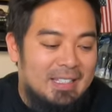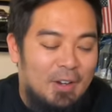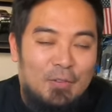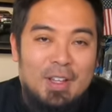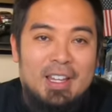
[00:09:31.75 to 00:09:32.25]

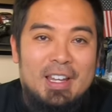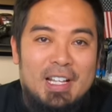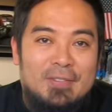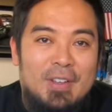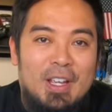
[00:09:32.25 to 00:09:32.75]
Hopefully in the
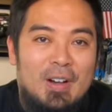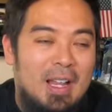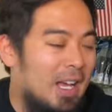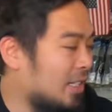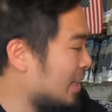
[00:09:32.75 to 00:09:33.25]
next video,
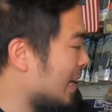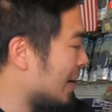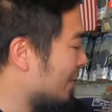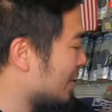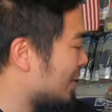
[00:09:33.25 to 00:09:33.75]
I'll actually
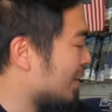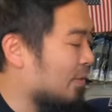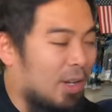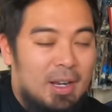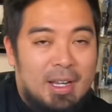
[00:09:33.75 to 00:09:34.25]
have this thing
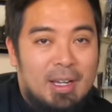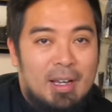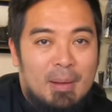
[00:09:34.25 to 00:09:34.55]
running.